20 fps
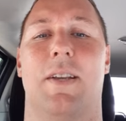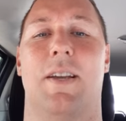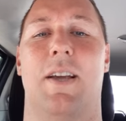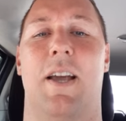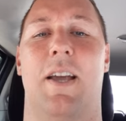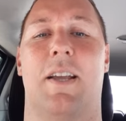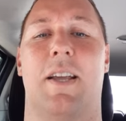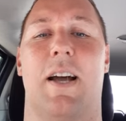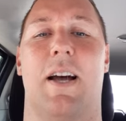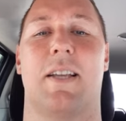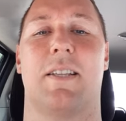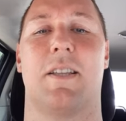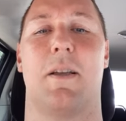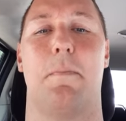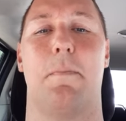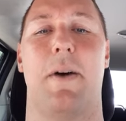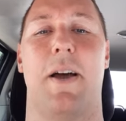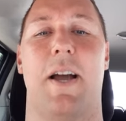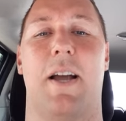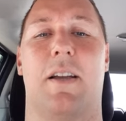Hey guys, I'm
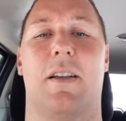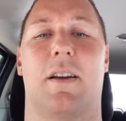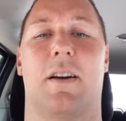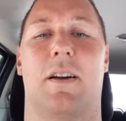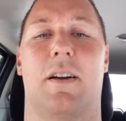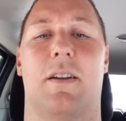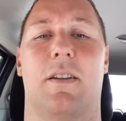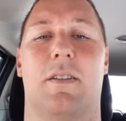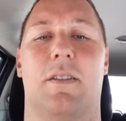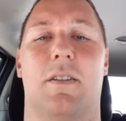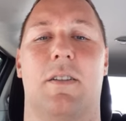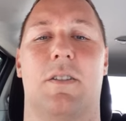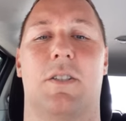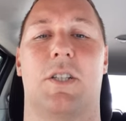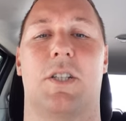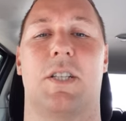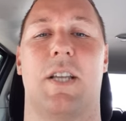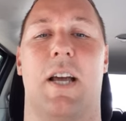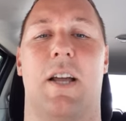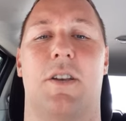back. Uh,
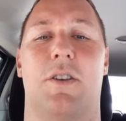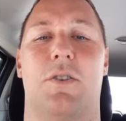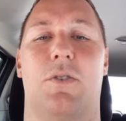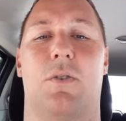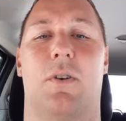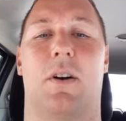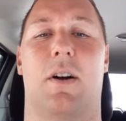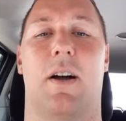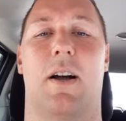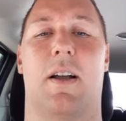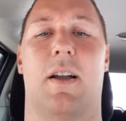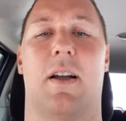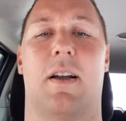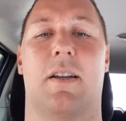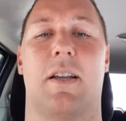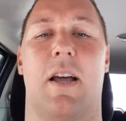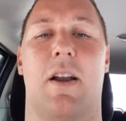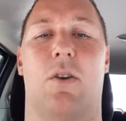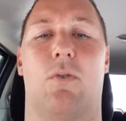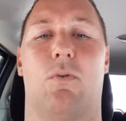just had to, uh, I, I
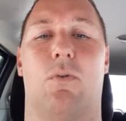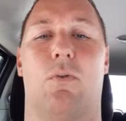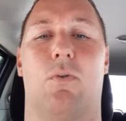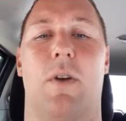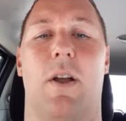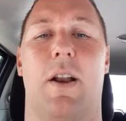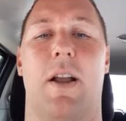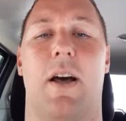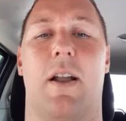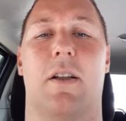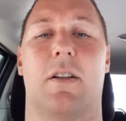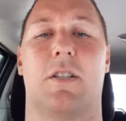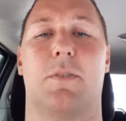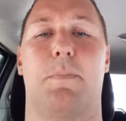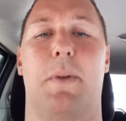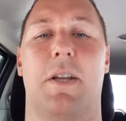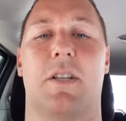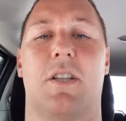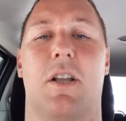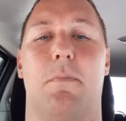kind of ran out of
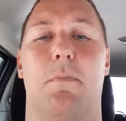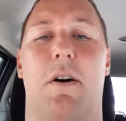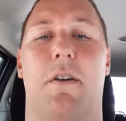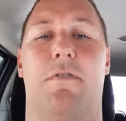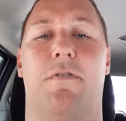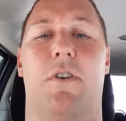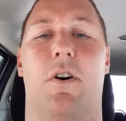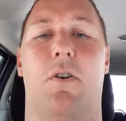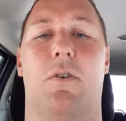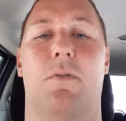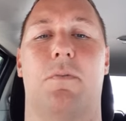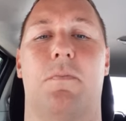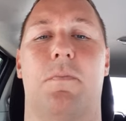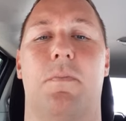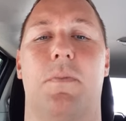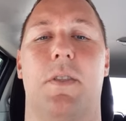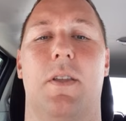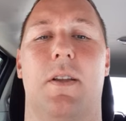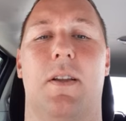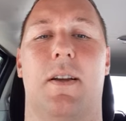space on my phone
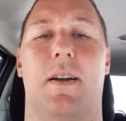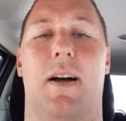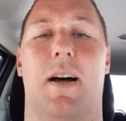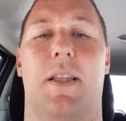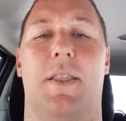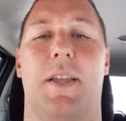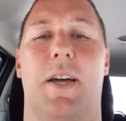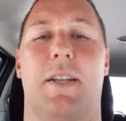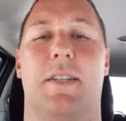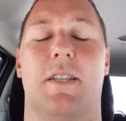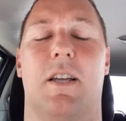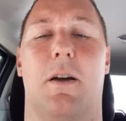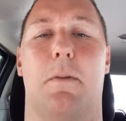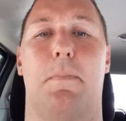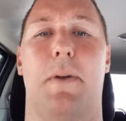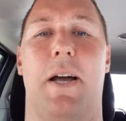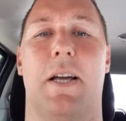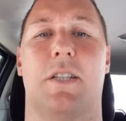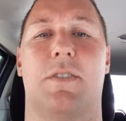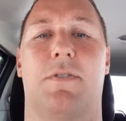on that uh,
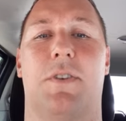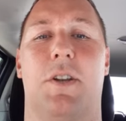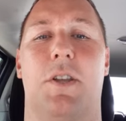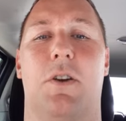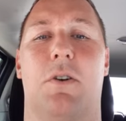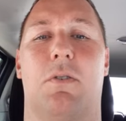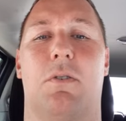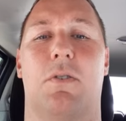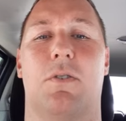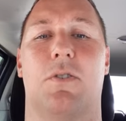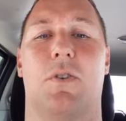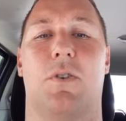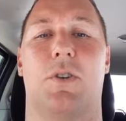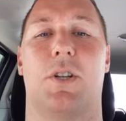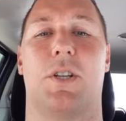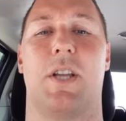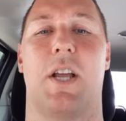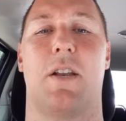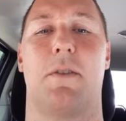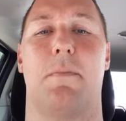past video, so I
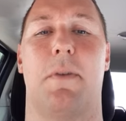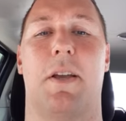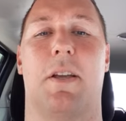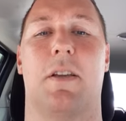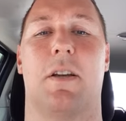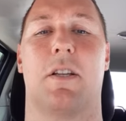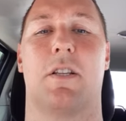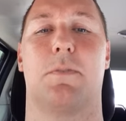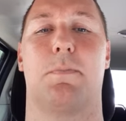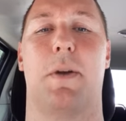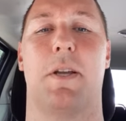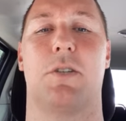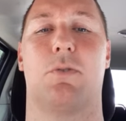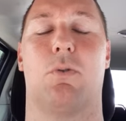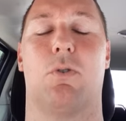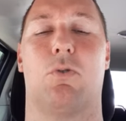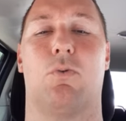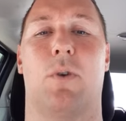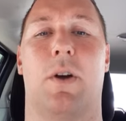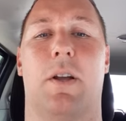just had to make a uh, space
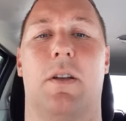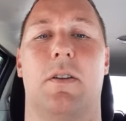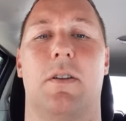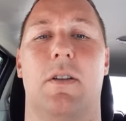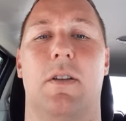real quick.